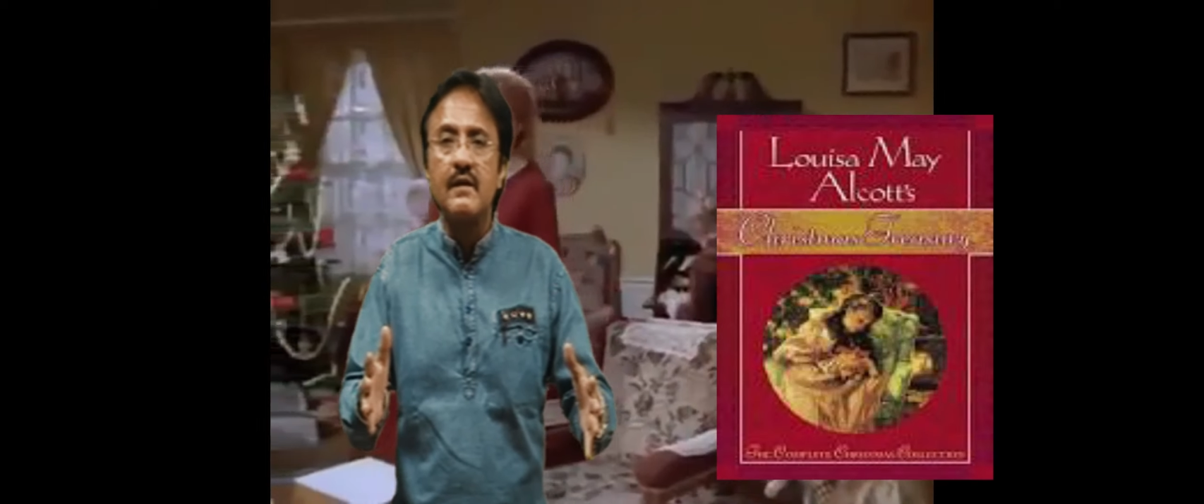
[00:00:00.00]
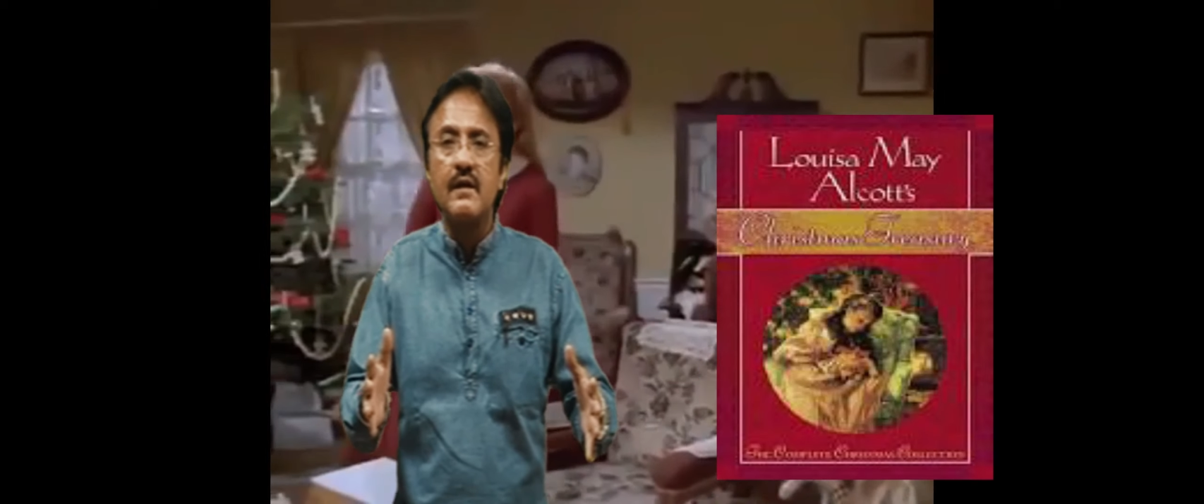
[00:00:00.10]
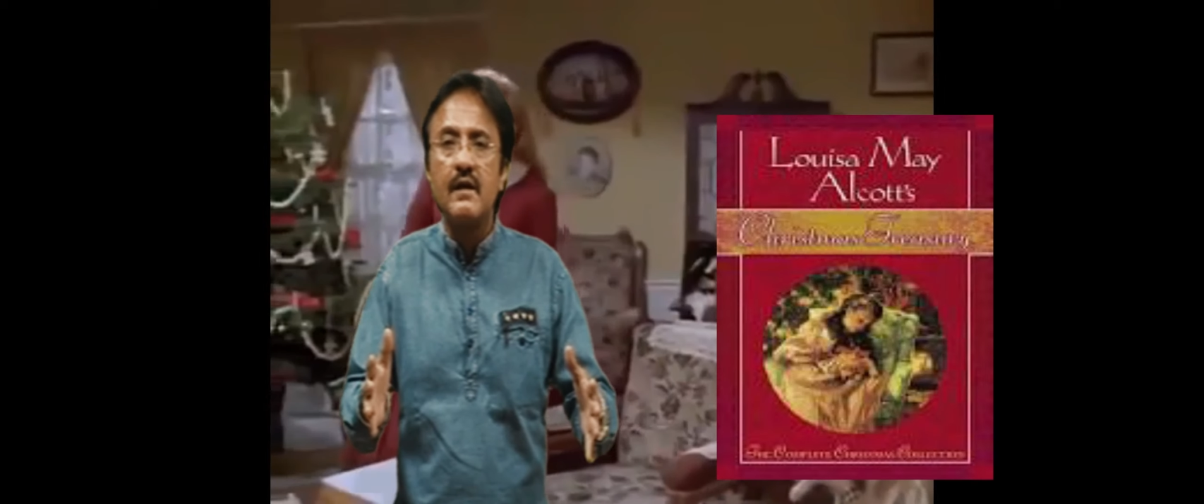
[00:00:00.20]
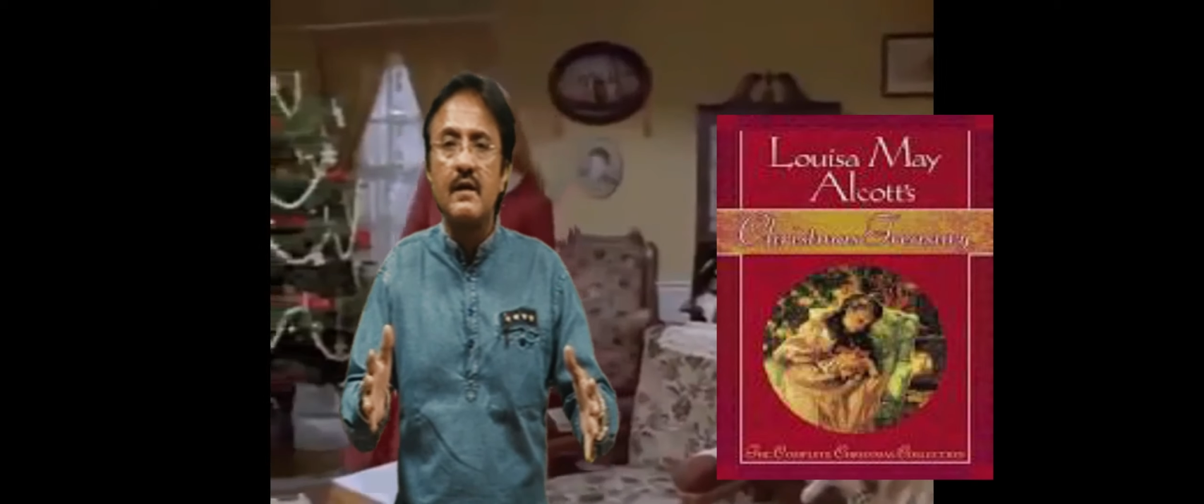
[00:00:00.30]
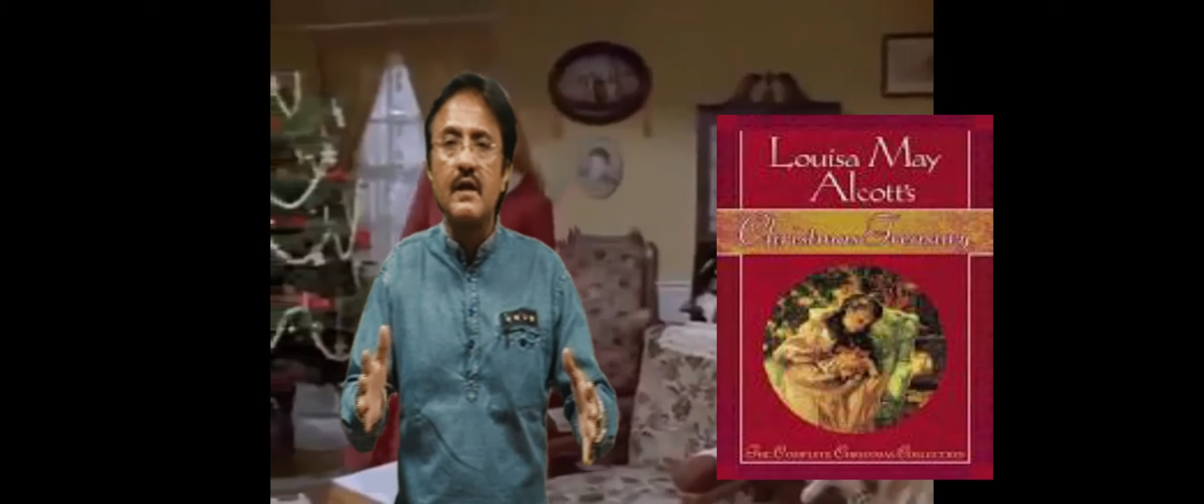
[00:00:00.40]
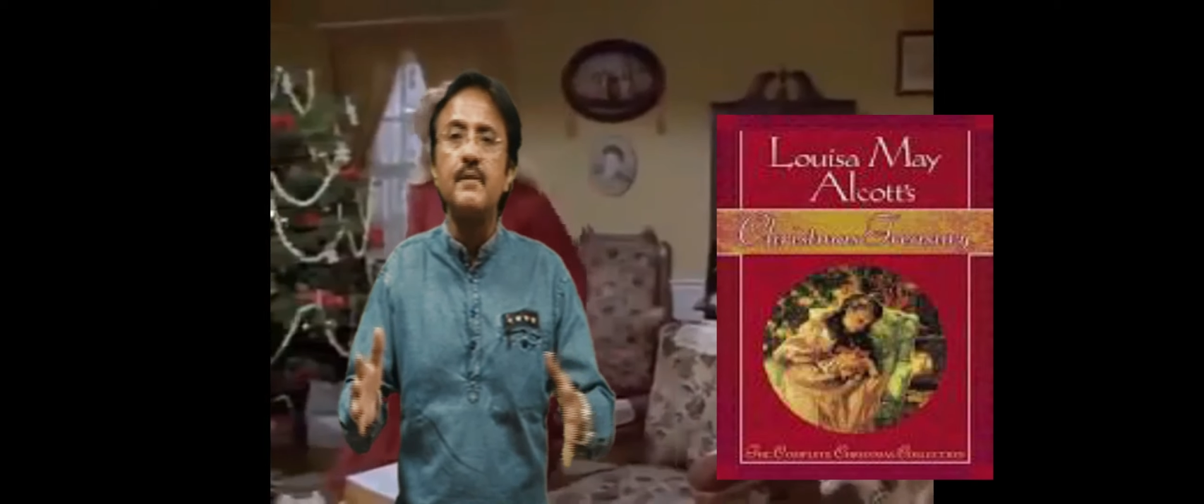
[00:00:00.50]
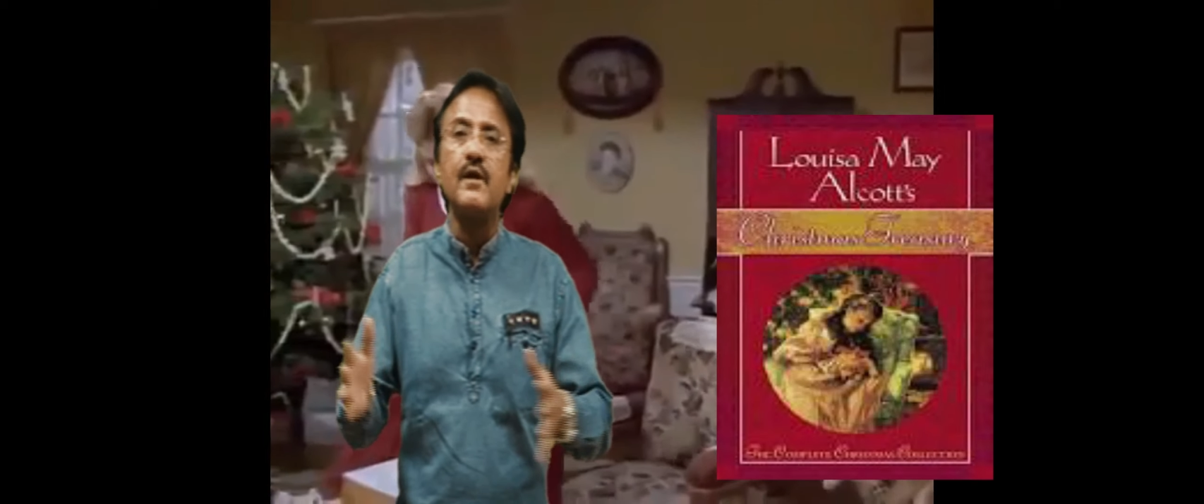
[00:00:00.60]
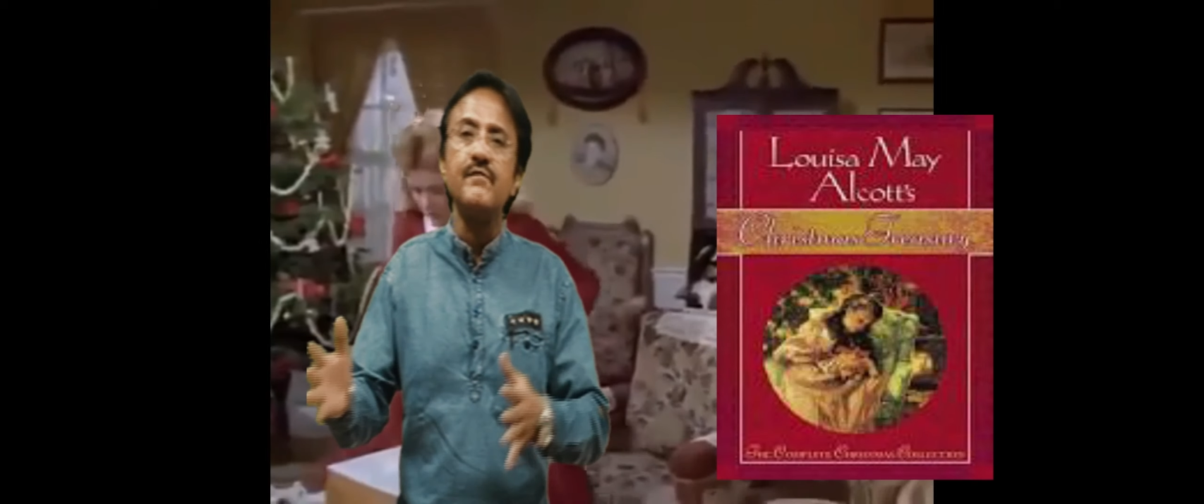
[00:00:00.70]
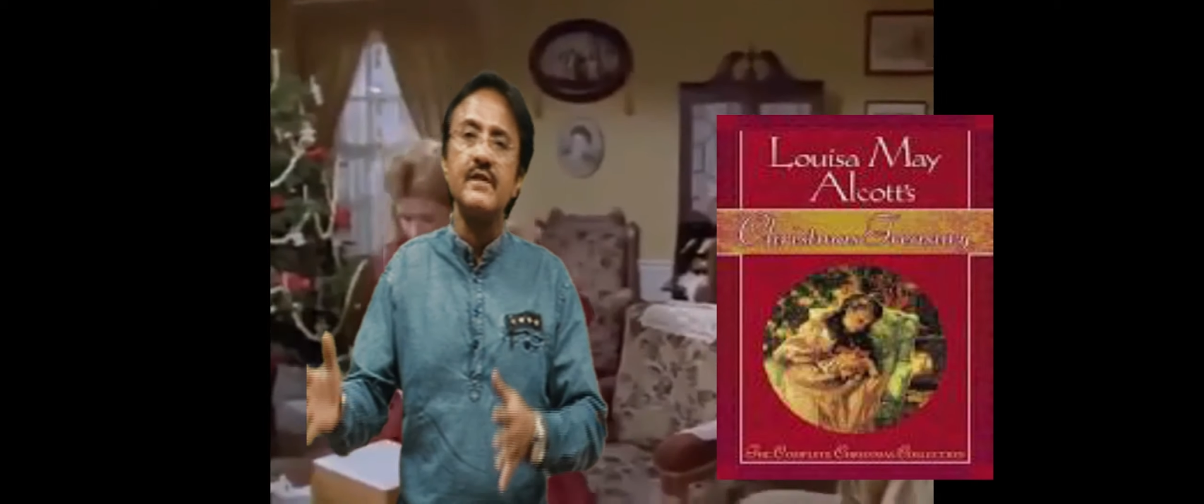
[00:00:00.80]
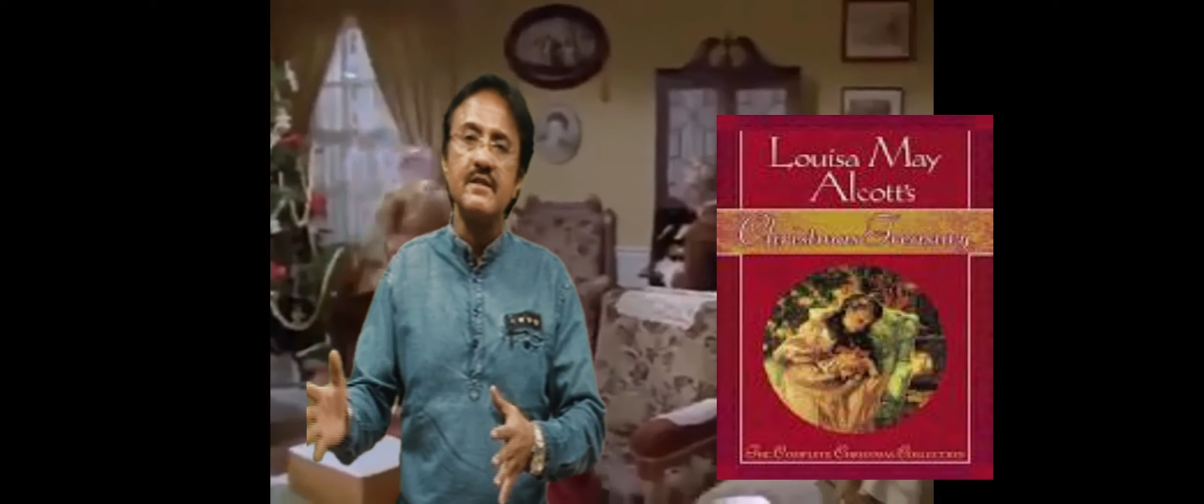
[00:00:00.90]
genre
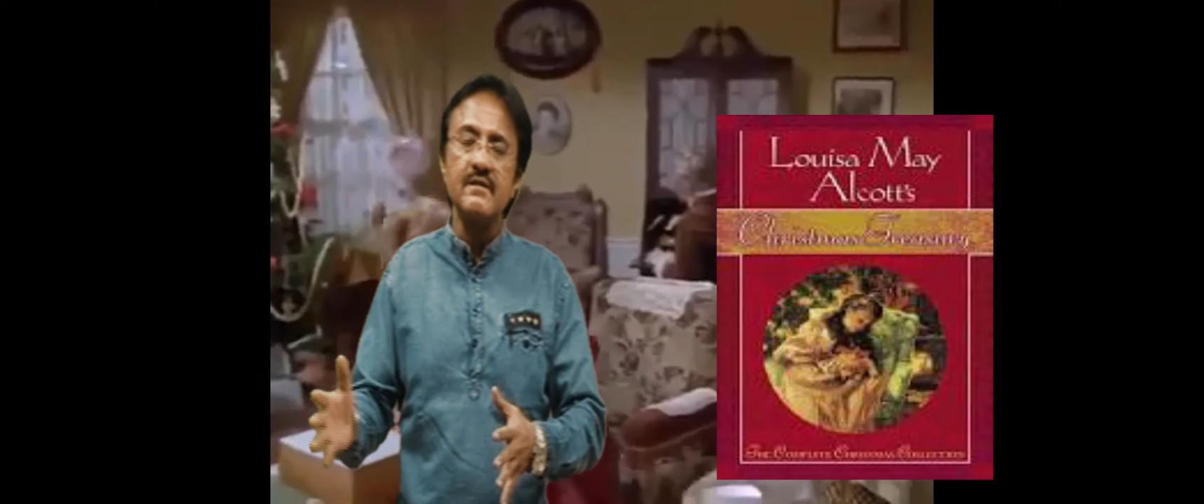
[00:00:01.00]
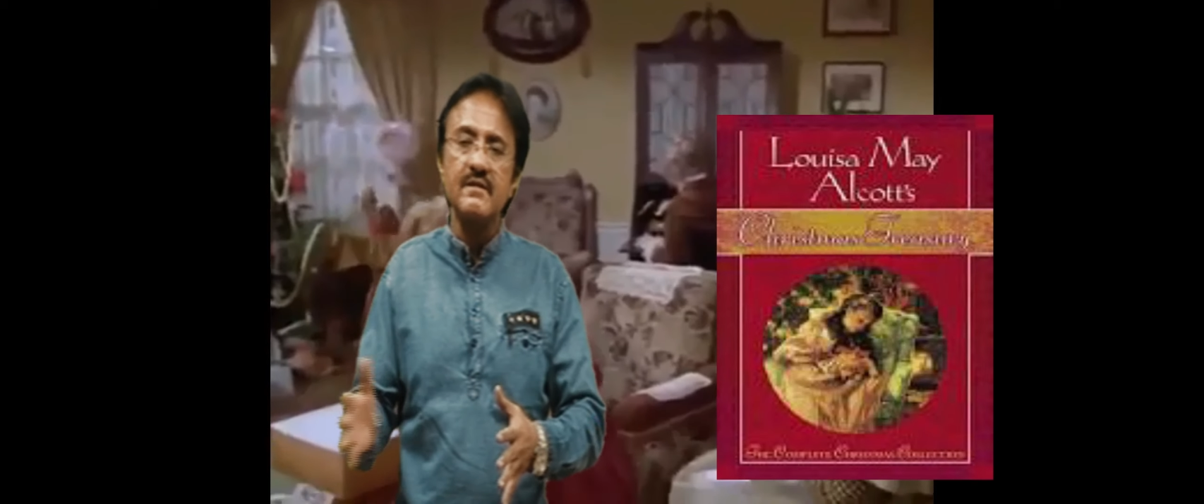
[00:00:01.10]
coming